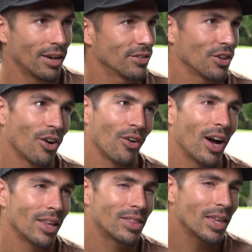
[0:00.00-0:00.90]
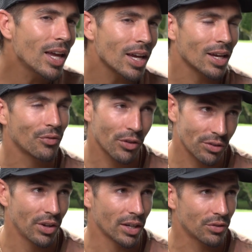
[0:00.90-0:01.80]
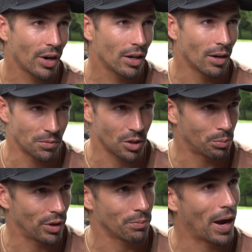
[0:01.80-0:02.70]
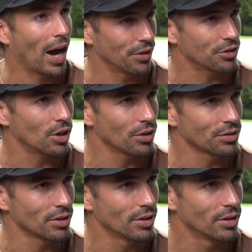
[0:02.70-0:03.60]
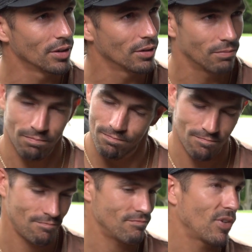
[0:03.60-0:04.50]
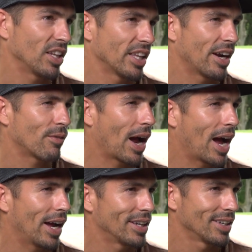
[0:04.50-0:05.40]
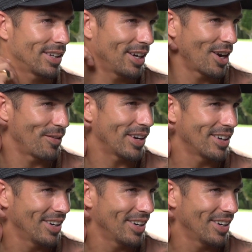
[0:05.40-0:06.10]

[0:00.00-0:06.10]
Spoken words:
So I think for this next round, I'm just gonna play with my eyes closed and let it ride. You know what I mean?